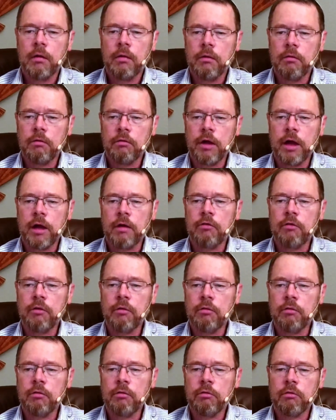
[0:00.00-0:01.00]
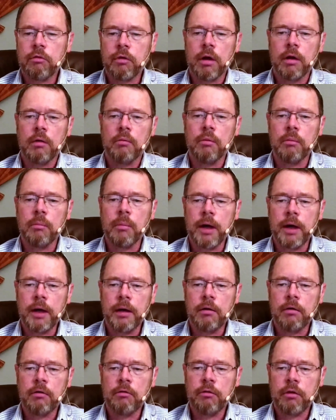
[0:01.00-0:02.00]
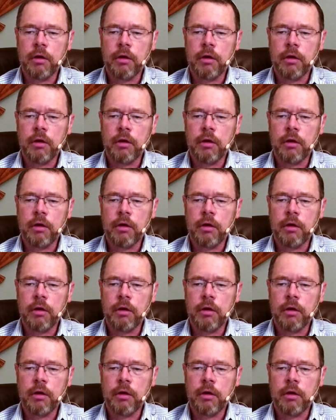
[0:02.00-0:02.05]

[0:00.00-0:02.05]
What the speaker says: the statutes, reminders